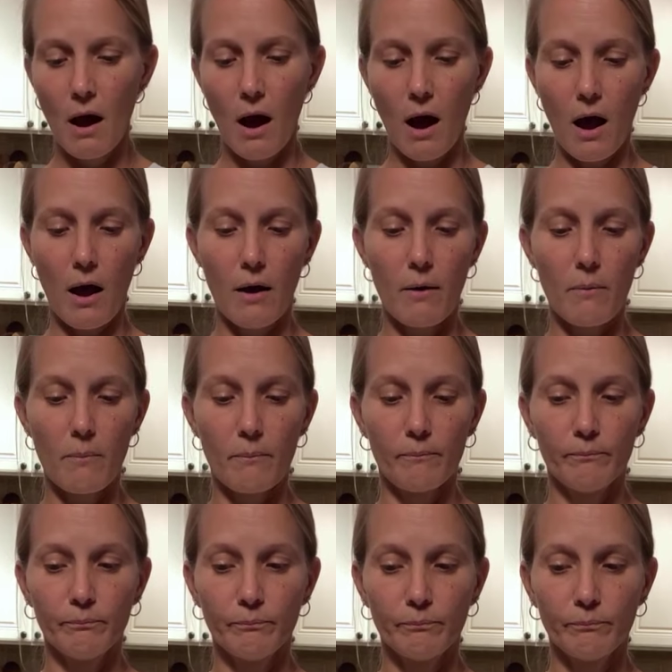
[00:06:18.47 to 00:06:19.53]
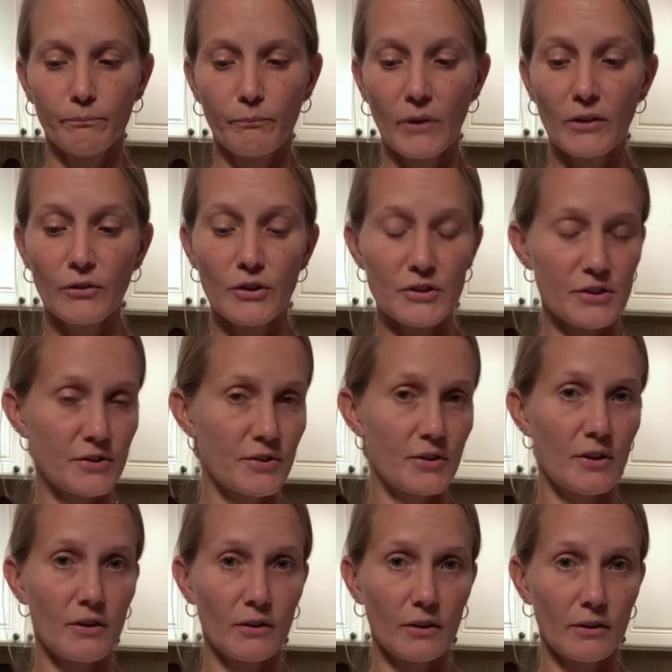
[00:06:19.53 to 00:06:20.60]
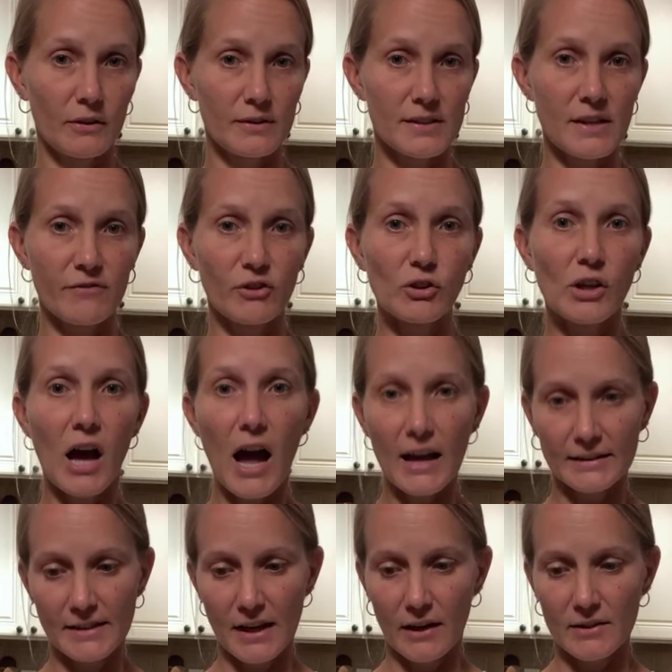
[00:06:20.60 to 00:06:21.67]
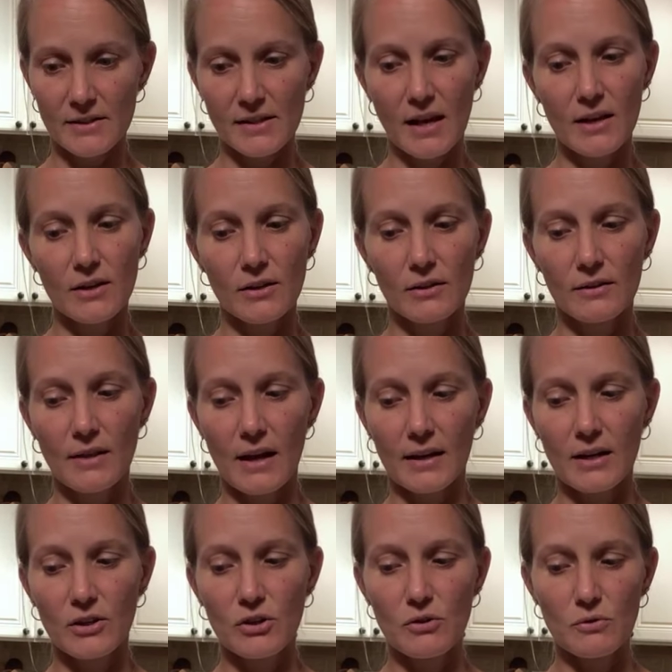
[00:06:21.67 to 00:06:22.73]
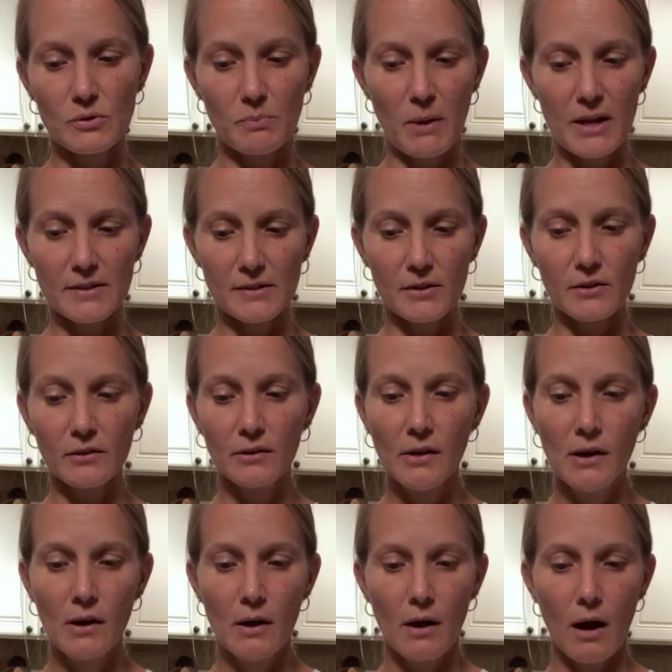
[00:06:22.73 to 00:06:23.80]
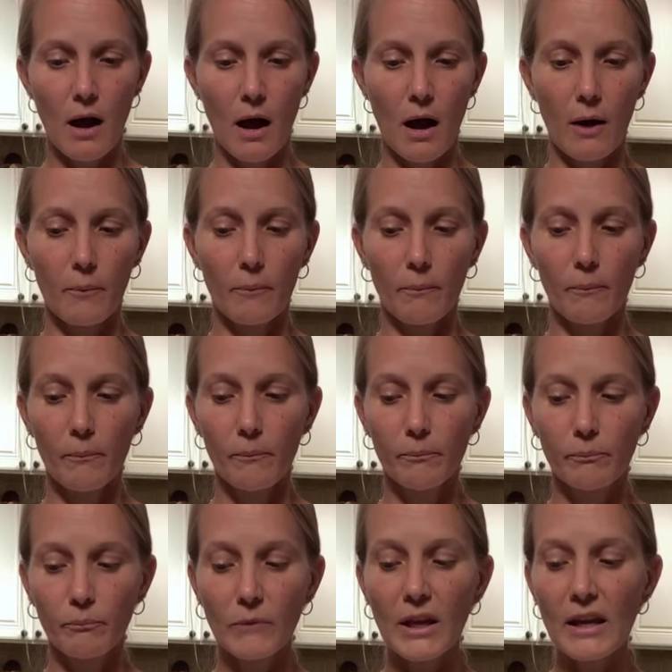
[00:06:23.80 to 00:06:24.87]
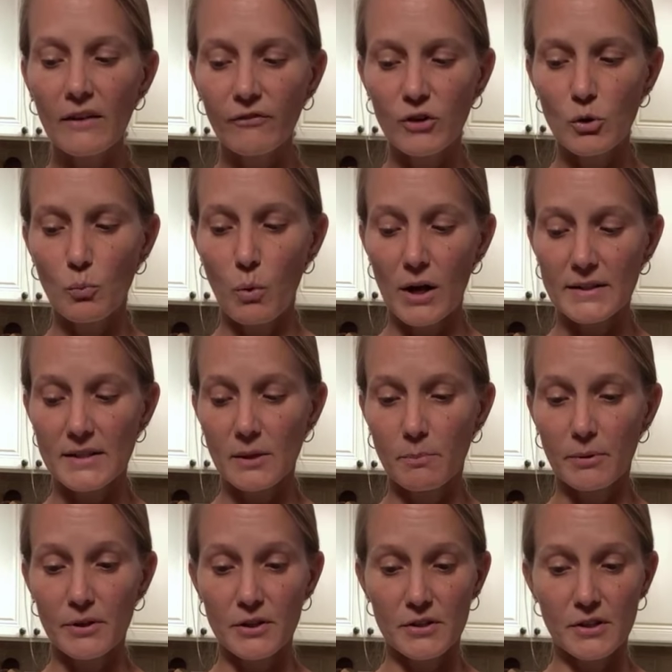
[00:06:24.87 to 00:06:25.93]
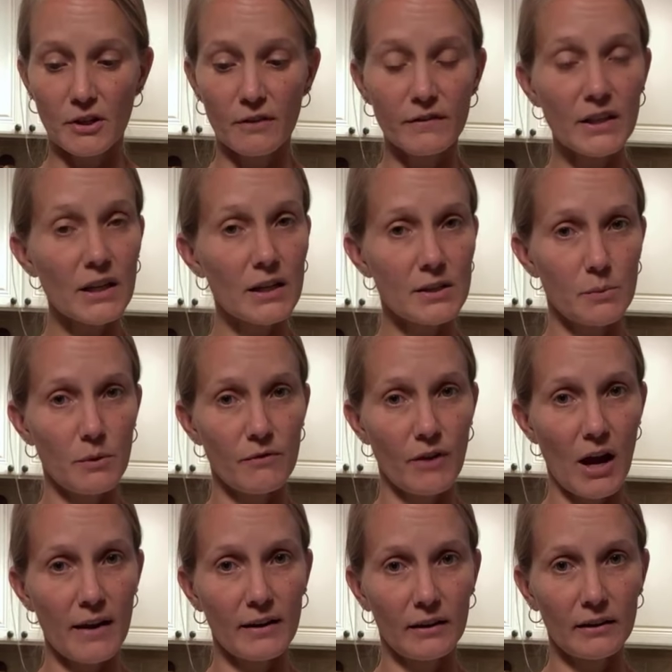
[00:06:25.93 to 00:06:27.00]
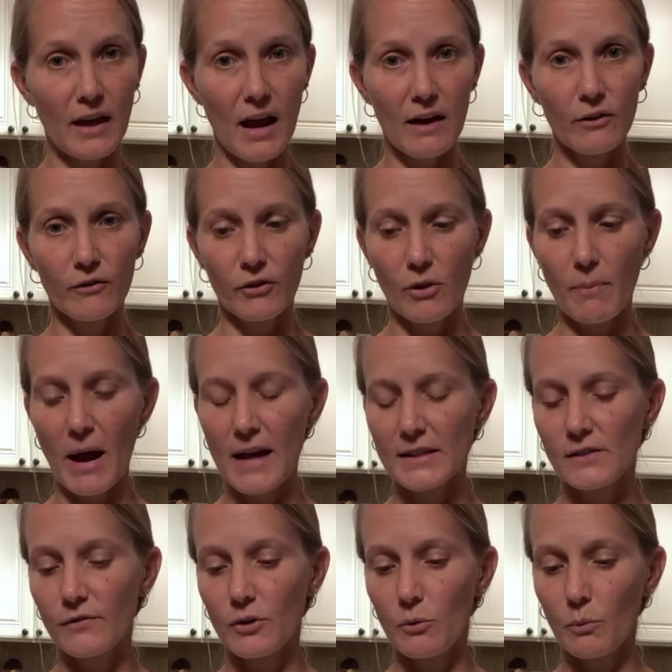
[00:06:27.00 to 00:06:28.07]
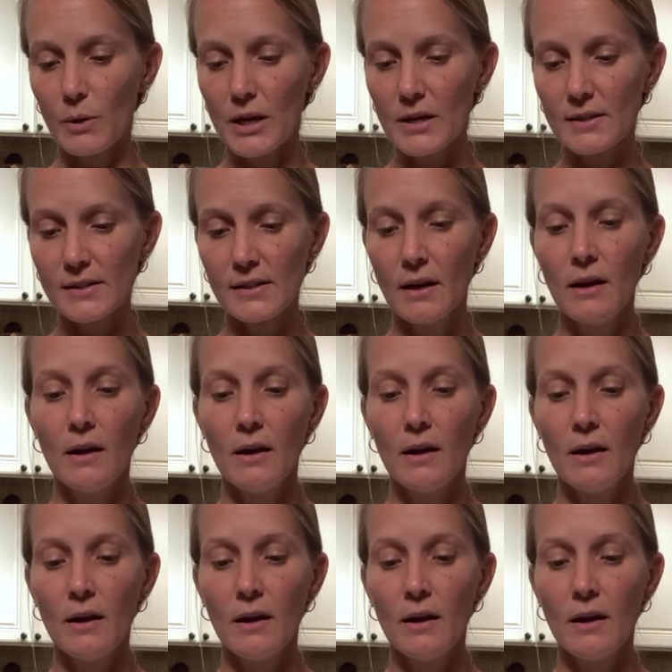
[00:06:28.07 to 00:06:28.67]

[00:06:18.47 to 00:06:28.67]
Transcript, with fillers: Um, there's several cocktails that, that can use basil. Um, if you want to preserve it, because we've gotten a lot over the past few weeks,